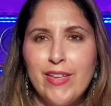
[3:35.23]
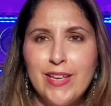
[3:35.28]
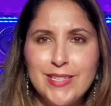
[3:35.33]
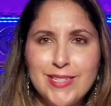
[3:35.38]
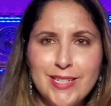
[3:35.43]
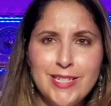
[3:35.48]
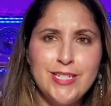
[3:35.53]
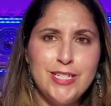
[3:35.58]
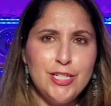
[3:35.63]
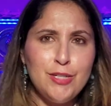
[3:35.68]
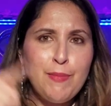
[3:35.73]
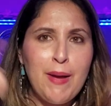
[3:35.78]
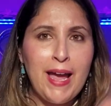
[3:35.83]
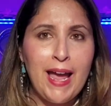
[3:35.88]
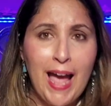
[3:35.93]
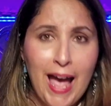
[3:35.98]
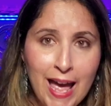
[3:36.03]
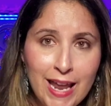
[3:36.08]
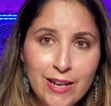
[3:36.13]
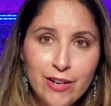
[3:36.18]
this until
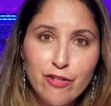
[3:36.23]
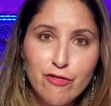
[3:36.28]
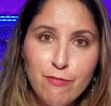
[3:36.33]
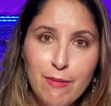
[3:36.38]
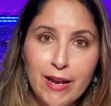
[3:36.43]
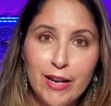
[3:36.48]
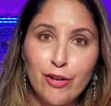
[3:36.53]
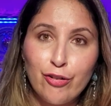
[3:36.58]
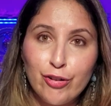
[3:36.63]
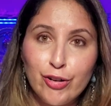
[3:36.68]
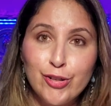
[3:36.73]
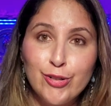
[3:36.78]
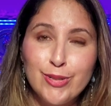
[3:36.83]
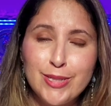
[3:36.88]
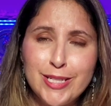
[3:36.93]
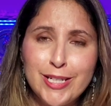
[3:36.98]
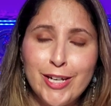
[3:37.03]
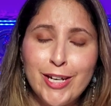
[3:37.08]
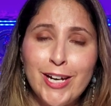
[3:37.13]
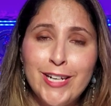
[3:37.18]
my end of my
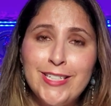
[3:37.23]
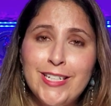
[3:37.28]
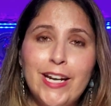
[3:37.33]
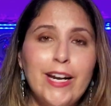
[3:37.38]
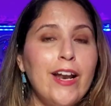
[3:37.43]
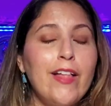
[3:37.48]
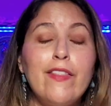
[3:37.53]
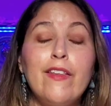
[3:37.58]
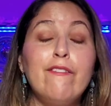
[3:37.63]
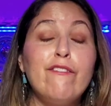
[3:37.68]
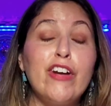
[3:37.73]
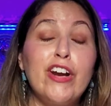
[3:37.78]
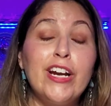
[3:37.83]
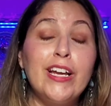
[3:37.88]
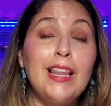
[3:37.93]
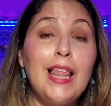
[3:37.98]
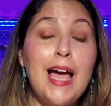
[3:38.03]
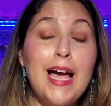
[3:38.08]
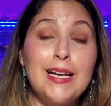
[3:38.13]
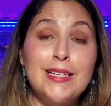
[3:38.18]
cruise here. I did it on the
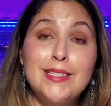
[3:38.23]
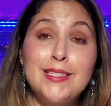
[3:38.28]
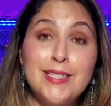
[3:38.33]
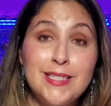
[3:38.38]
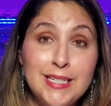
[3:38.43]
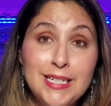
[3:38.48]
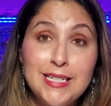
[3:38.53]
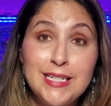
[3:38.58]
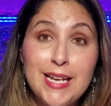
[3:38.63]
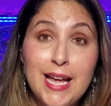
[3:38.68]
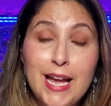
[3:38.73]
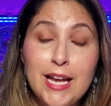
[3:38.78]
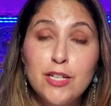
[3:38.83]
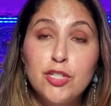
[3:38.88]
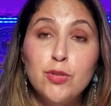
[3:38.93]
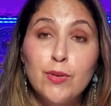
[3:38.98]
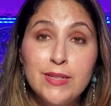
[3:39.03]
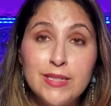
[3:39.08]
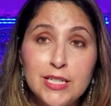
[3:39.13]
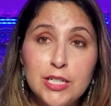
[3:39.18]
very last sea day,
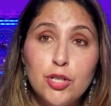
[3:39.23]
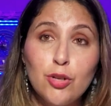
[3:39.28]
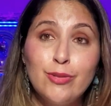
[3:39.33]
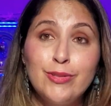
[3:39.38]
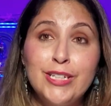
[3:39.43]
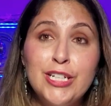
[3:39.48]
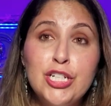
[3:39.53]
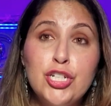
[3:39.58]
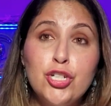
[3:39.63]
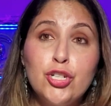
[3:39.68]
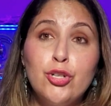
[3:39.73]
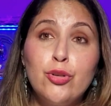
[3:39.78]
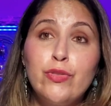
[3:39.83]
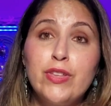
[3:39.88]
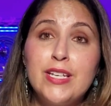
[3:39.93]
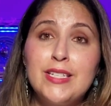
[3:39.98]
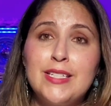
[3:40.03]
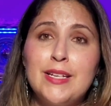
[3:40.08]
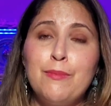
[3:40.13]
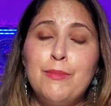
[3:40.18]
so I did only do
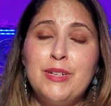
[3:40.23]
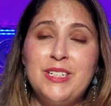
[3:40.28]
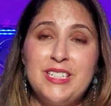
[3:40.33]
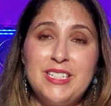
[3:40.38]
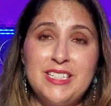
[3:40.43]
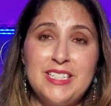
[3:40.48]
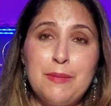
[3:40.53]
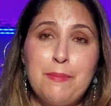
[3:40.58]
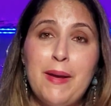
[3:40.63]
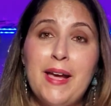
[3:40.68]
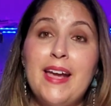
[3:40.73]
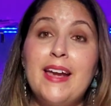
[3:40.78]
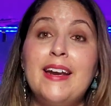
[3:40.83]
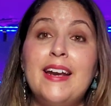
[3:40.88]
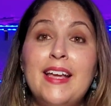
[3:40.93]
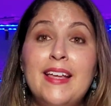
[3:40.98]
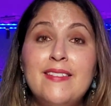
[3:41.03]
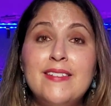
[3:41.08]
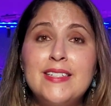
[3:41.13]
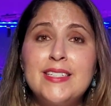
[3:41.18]
this and
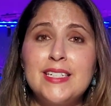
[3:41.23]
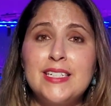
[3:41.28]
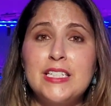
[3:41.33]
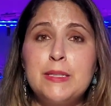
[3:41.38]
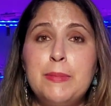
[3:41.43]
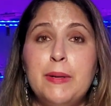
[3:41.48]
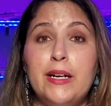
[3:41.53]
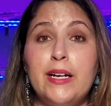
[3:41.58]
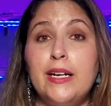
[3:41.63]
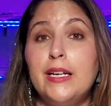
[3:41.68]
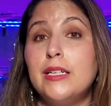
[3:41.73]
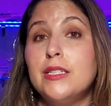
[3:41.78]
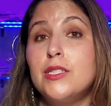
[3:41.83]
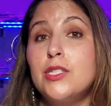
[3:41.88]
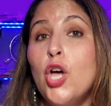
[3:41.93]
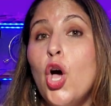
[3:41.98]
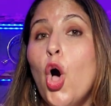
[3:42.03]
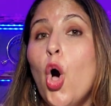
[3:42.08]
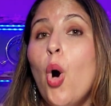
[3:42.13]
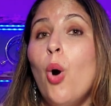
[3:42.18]
participate in this
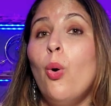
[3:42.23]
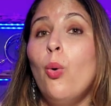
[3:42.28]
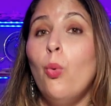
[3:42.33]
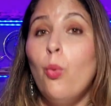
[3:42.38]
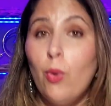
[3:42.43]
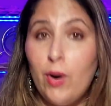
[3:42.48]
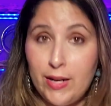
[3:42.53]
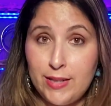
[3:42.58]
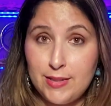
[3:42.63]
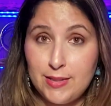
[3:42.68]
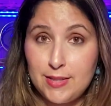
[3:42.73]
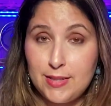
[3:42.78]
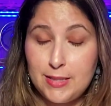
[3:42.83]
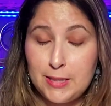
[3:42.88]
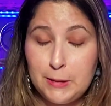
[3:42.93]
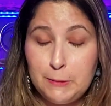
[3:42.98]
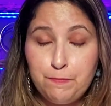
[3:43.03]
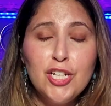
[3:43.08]
experience once.